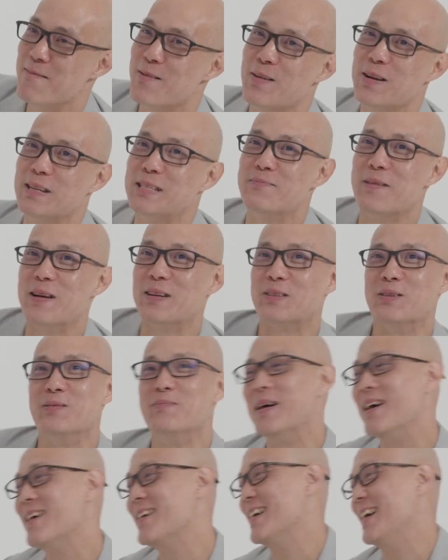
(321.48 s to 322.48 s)
a really special
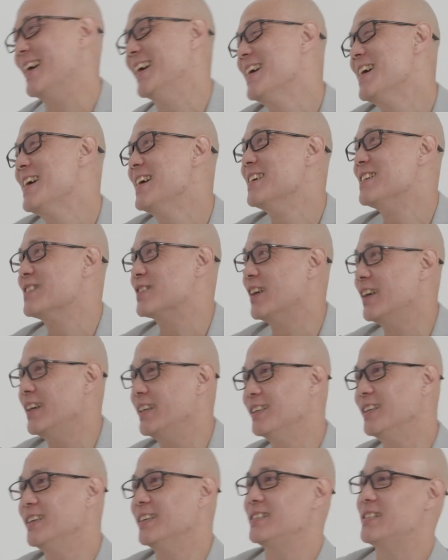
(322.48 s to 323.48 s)
broker. So,
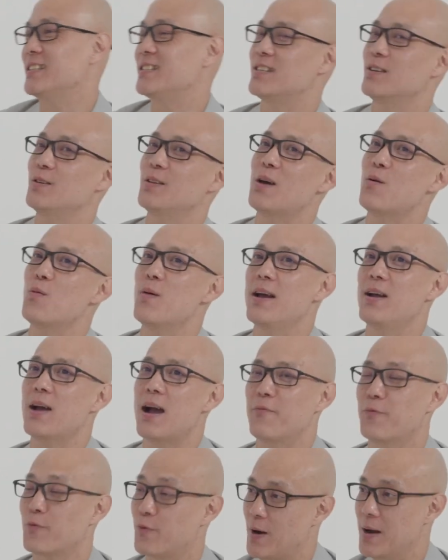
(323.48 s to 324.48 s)
look, just so that way I
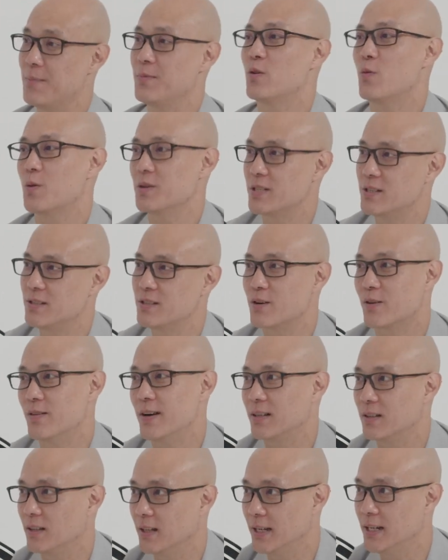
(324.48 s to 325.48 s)
frame the questions
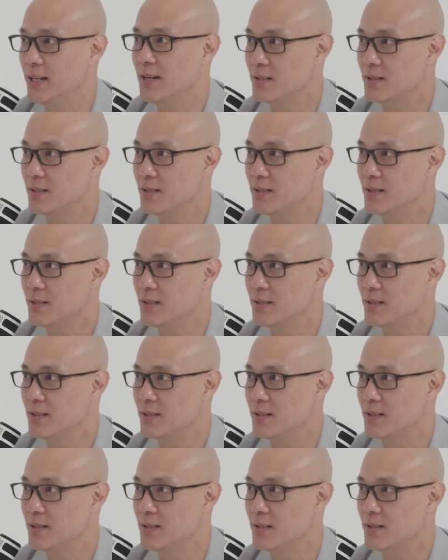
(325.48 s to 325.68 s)
correctly,